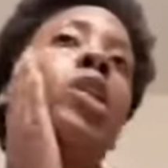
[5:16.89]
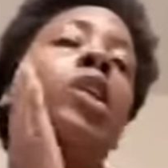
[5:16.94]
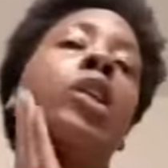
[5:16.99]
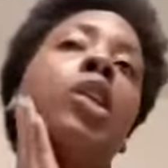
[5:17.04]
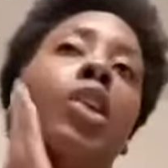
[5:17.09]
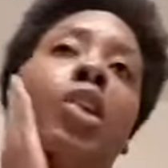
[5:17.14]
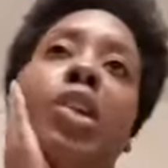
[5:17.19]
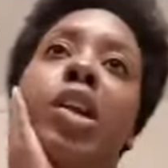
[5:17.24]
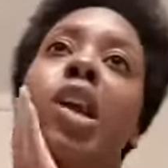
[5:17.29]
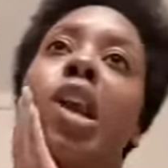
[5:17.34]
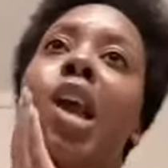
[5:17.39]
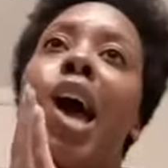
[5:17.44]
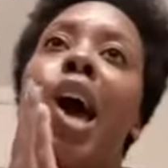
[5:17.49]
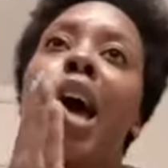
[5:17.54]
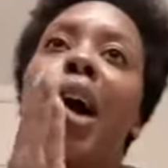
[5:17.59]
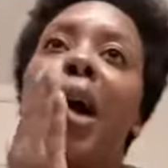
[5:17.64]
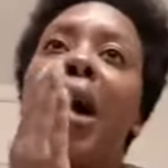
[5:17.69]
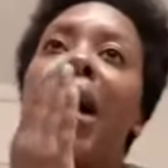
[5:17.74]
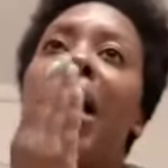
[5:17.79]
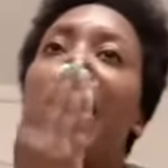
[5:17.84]
your
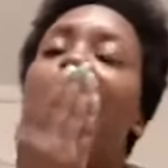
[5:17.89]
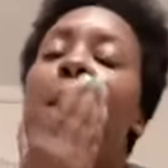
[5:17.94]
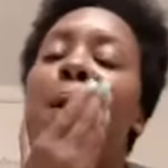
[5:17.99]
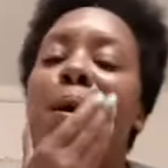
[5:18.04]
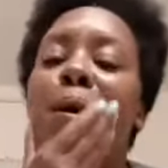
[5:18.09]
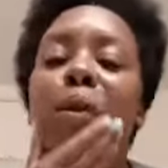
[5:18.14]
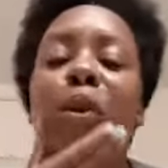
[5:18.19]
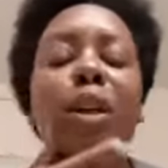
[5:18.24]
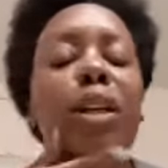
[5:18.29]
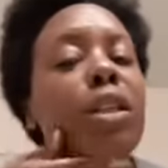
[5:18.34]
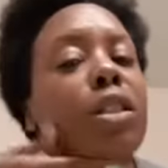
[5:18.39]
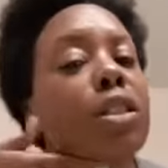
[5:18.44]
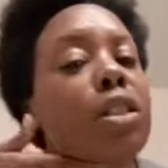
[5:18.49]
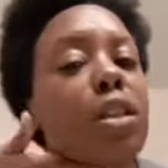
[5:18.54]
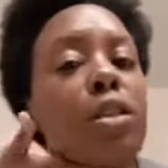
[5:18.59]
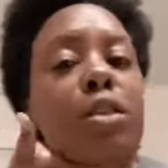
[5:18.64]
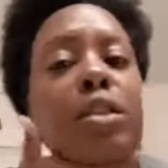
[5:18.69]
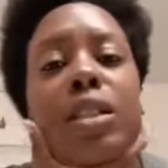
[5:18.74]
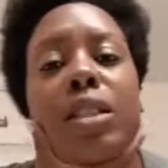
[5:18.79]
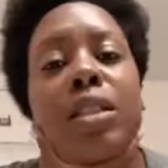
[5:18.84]
neck really
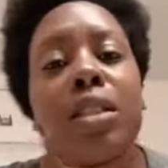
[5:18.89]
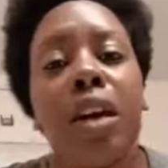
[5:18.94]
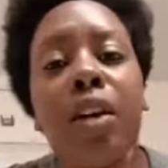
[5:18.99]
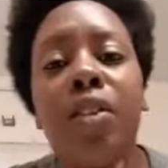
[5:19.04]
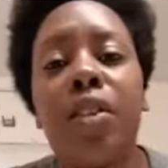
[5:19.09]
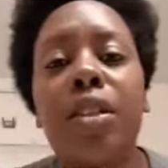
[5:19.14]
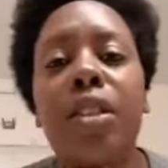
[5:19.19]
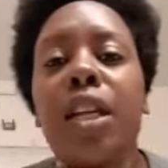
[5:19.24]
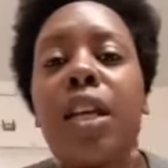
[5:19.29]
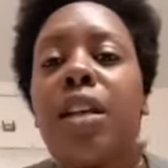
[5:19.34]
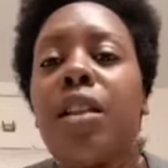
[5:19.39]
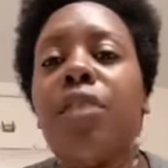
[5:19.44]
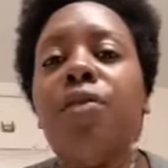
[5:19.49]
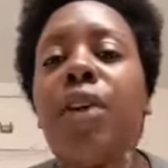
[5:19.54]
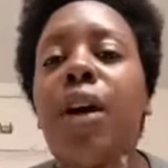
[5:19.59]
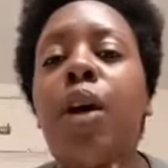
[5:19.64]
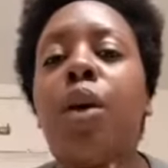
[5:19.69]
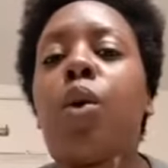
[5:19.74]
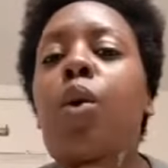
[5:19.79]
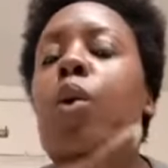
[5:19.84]
starts to tell the tale of
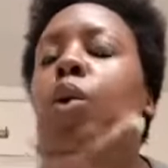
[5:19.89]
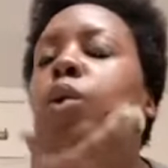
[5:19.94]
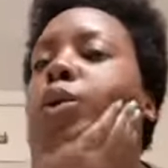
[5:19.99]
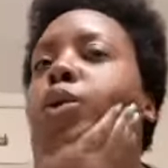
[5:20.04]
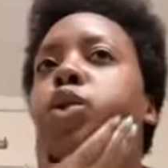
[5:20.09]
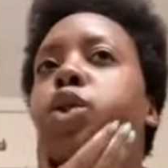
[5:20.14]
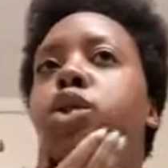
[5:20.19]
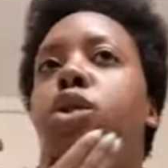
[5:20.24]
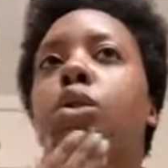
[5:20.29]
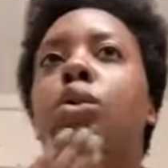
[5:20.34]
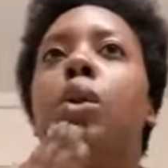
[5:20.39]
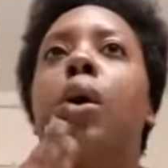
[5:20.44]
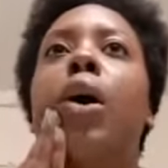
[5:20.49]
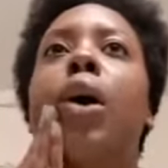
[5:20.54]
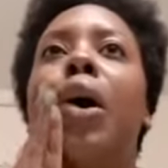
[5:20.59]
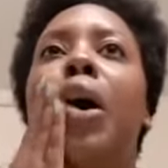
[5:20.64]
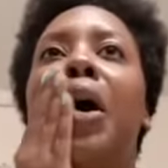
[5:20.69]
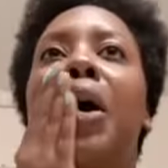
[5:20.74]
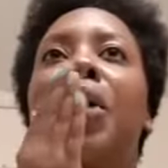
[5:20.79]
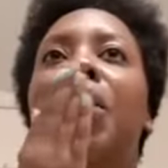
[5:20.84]
how old you
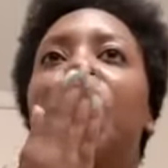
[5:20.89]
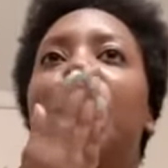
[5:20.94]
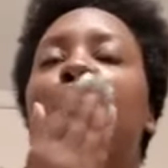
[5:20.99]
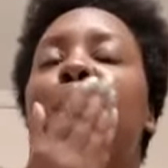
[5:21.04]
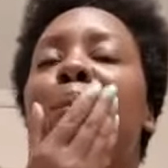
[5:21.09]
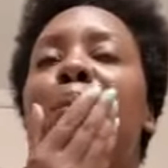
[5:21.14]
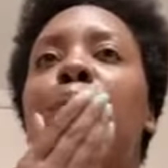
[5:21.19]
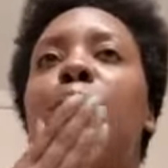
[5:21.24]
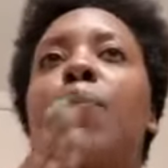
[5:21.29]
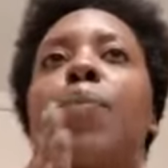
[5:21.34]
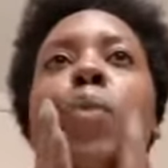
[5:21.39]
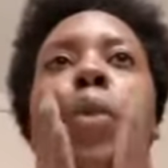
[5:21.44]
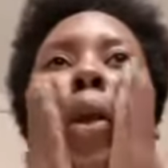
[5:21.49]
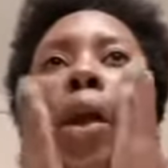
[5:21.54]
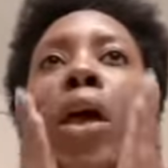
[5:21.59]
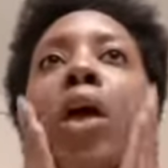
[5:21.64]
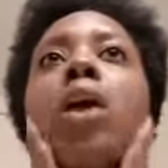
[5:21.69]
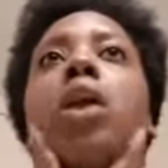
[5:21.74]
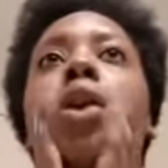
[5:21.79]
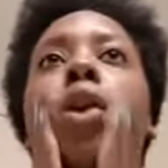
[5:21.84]
are
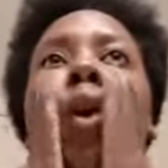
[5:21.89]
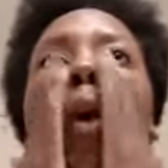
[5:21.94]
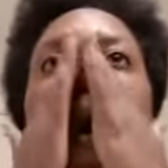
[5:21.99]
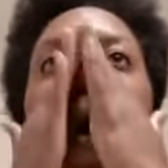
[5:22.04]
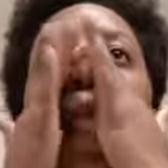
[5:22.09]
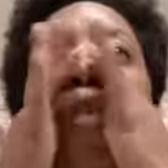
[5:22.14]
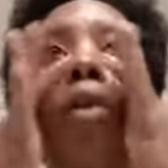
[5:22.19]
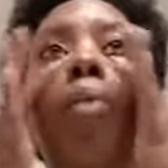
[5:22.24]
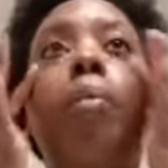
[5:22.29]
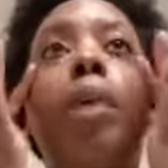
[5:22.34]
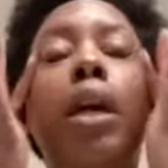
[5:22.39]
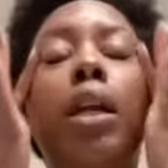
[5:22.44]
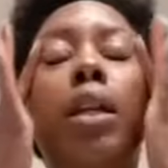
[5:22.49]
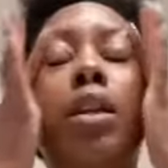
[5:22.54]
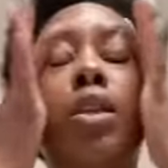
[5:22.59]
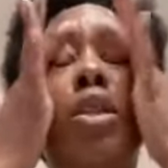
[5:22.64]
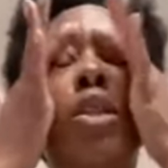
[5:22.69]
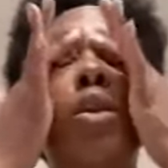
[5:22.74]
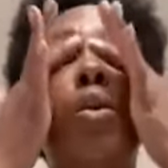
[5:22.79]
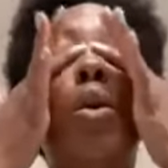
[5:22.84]
and the
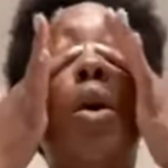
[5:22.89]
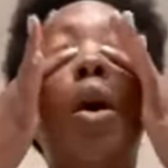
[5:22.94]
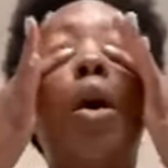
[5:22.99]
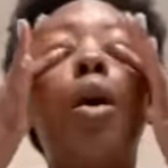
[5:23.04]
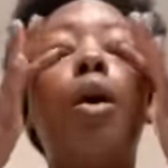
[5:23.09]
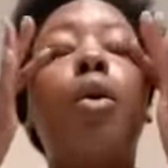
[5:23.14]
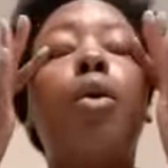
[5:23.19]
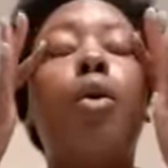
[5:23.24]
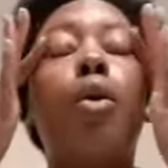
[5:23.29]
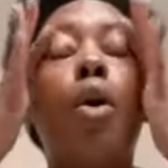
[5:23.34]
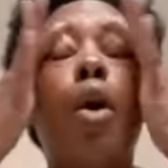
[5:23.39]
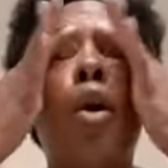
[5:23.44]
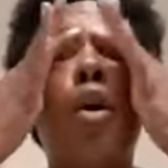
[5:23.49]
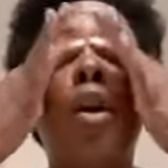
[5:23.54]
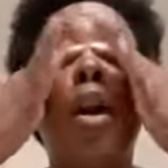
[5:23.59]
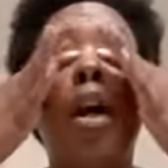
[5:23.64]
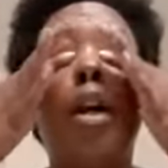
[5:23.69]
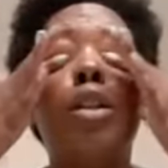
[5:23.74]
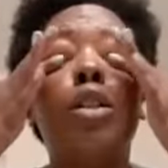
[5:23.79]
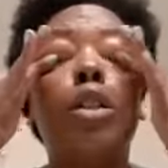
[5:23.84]
maintenance you are or are
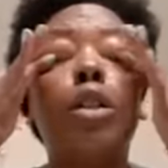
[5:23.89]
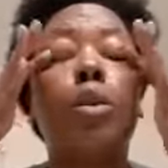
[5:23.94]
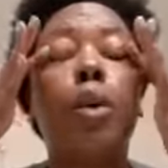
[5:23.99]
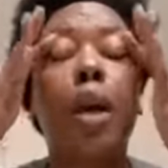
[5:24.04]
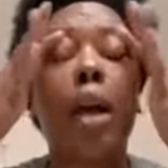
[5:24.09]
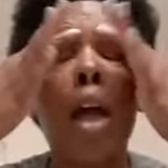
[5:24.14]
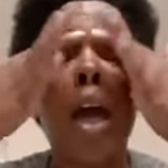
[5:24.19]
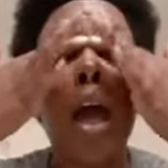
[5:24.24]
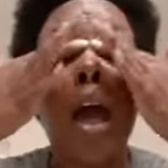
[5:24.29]
not doing.